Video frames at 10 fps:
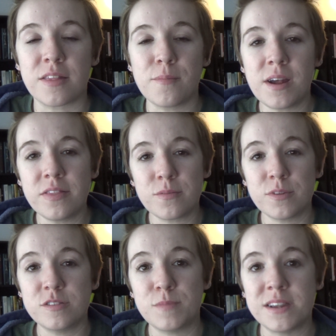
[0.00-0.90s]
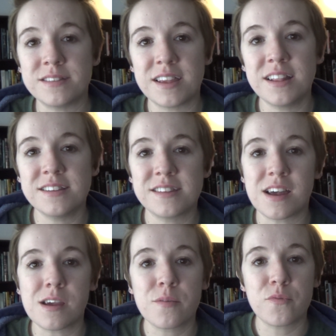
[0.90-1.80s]
of the month, which means it is
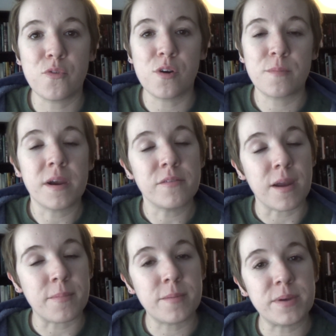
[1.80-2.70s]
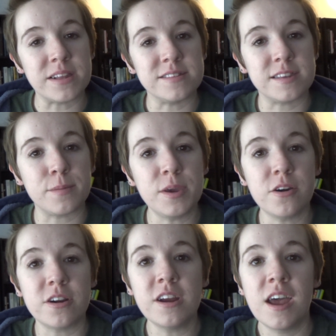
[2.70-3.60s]
time for my wrap-up in
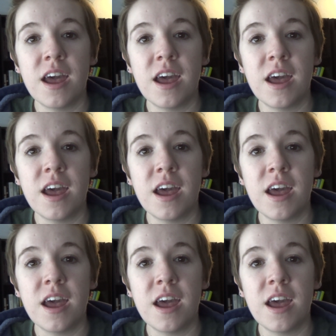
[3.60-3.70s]
TBR.